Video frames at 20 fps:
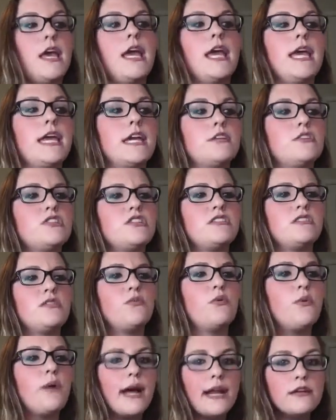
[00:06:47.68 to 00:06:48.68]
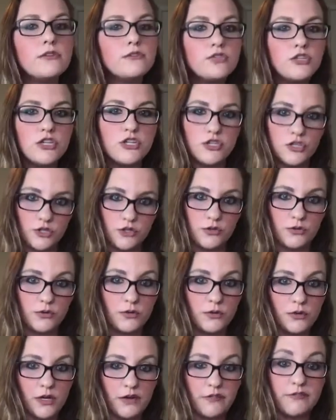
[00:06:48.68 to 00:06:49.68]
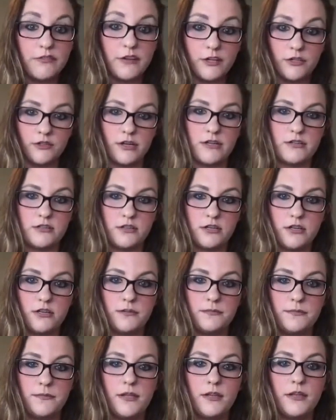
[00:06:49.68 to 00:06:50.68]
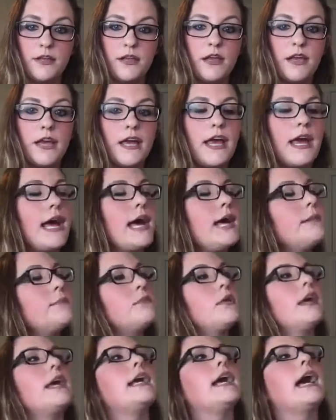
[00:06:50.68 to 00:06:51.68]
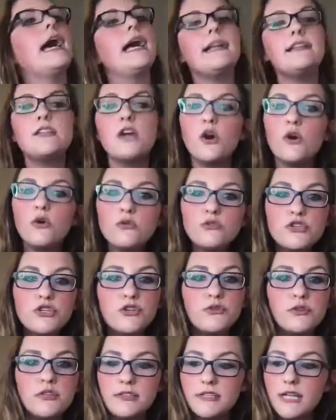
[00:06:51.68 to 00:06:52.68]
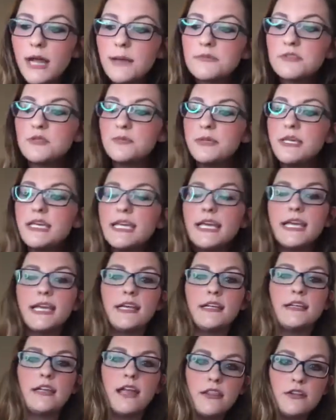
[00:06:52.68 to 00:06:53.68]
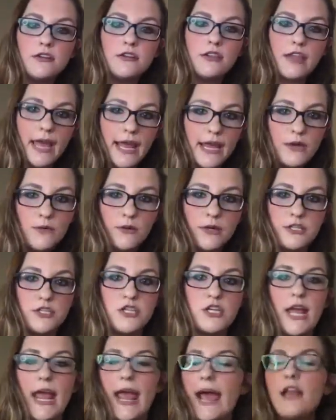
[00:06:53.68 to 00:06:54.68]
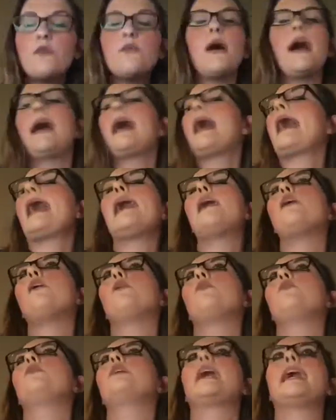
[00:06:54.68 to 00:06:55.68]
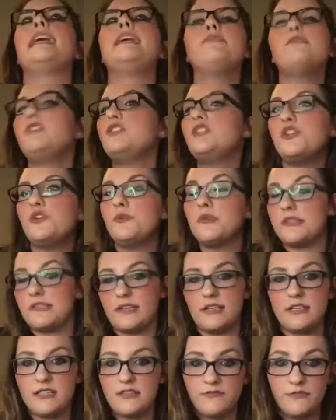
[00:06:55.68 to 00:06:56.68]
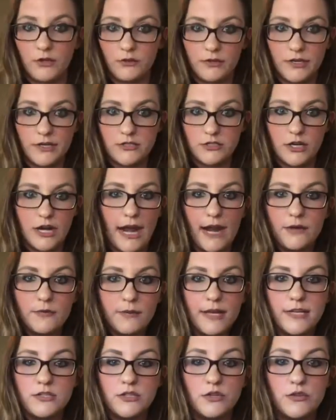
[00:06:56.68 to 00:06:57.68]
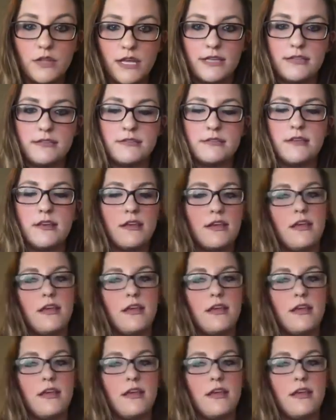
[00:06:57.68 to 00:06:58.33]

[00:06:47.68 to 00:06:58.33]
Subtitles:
and she said, well, why don't you do a fundraiser? I'm like, I told you to stop speaking another language. How would I even do a Scentsy fundraiser? How do I do this?